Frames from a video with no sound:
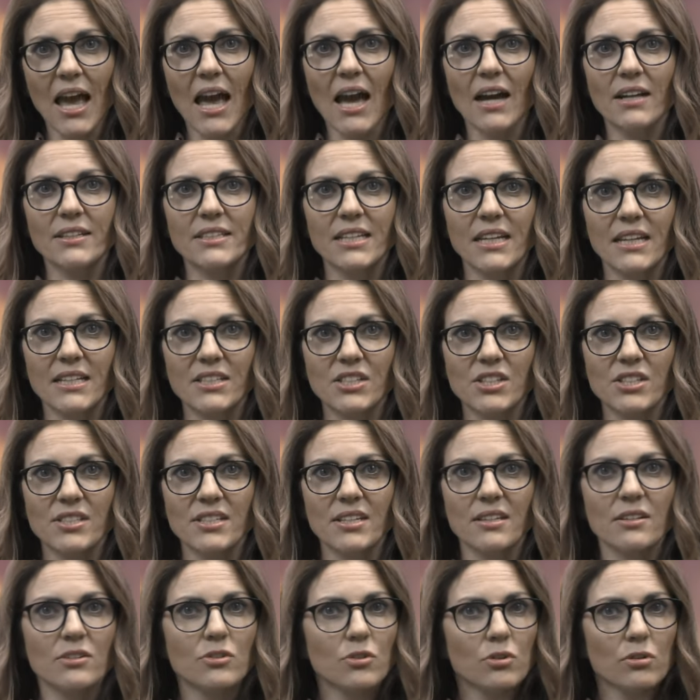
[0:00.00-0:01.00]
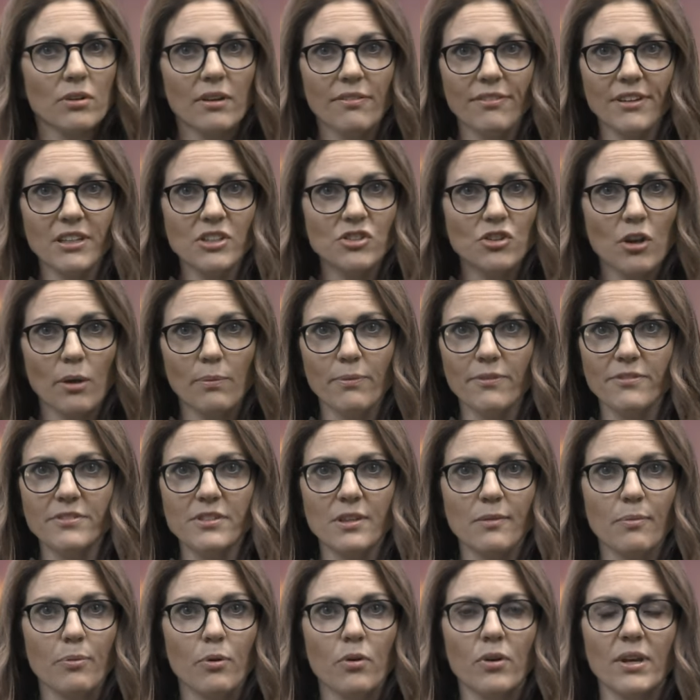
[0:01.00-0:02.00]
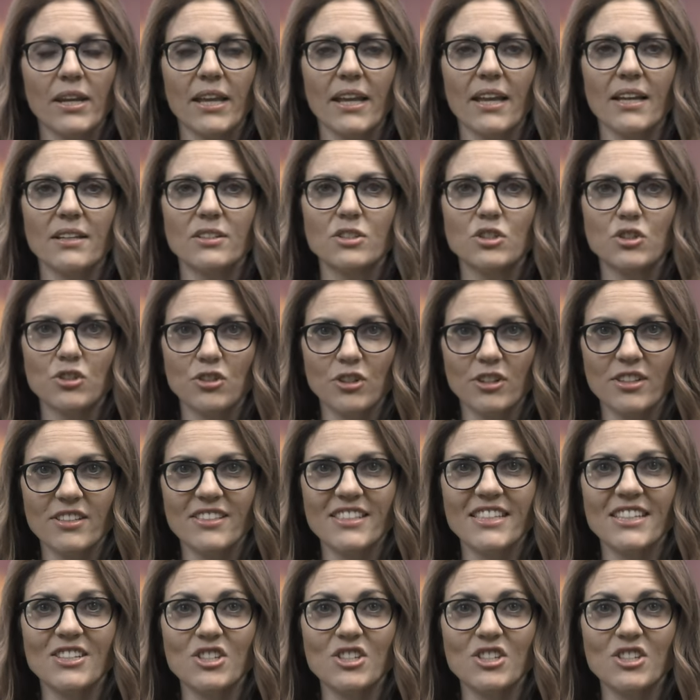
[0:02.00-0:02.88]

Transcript: Our teachers did a terrific job of supporting our students,